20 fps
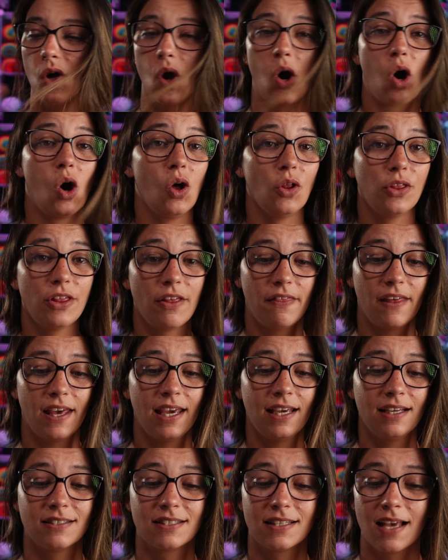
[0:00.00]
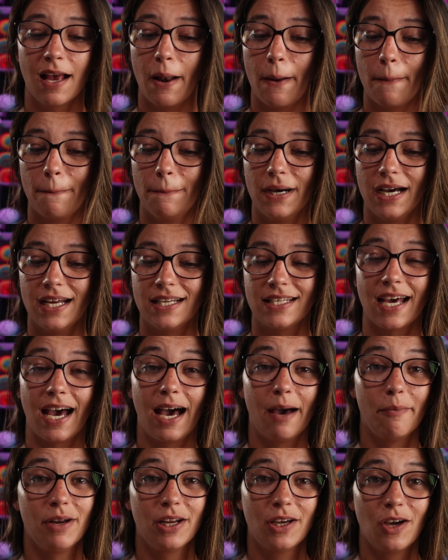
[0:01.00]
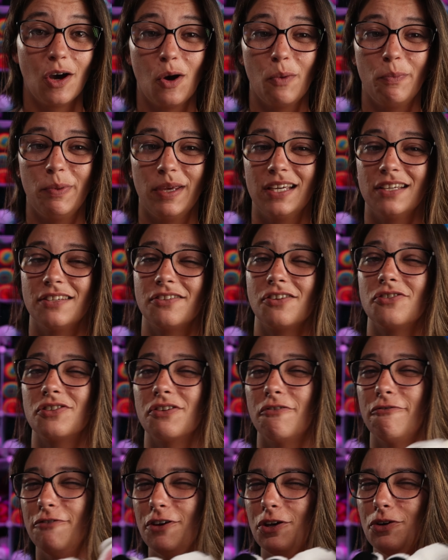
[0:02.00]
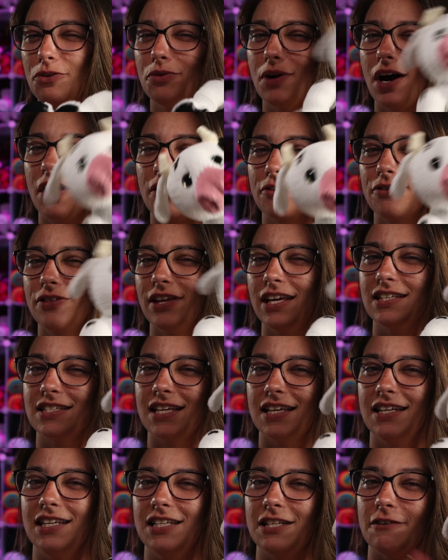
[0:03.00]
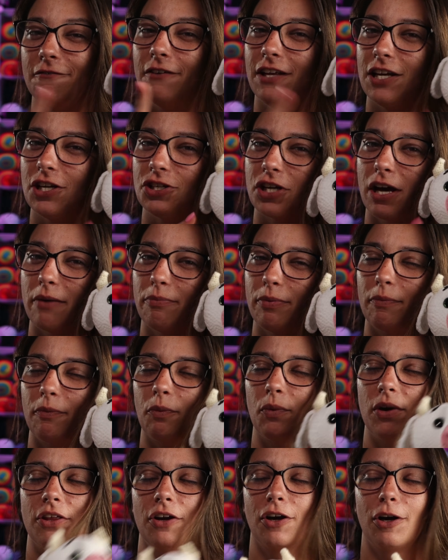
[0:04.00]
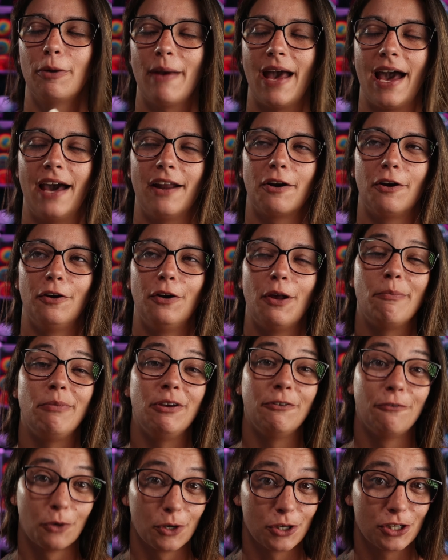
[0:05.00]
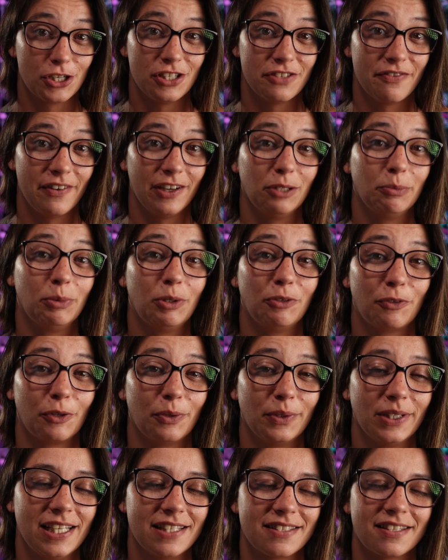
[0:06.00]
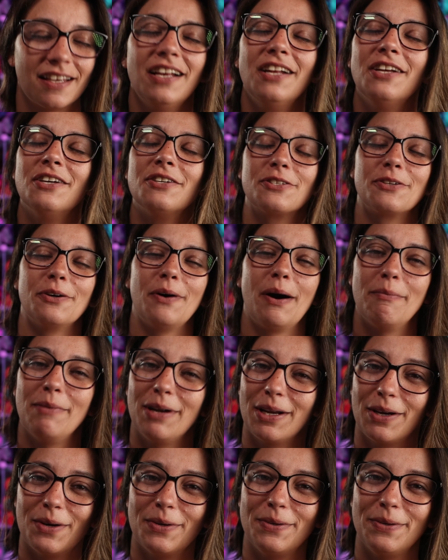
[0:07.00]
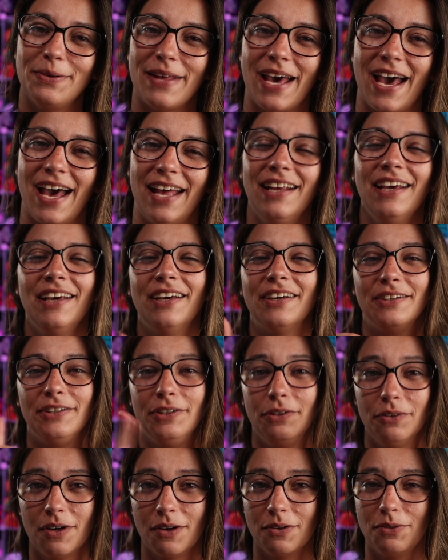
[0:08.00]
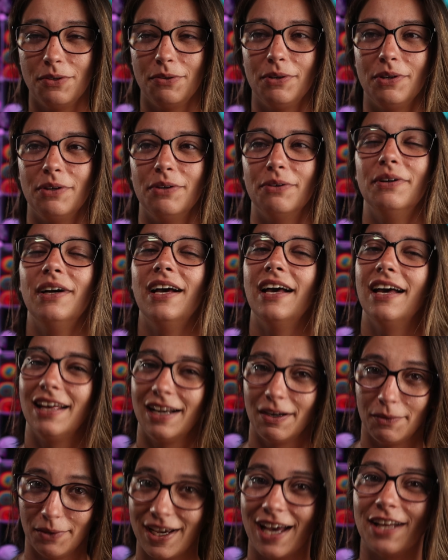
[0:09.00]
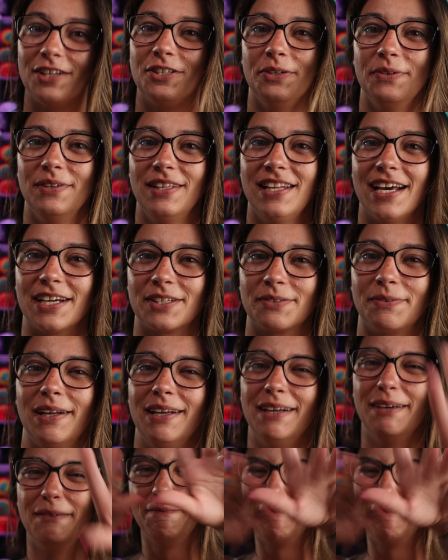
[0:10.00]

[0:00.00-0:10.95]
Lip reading: All the things. But I'm gonna go because there's a few other things I need to finish up with her pattern before she's available for release. So I'm gonna go do that. You go do you, and I will catch you in the next one.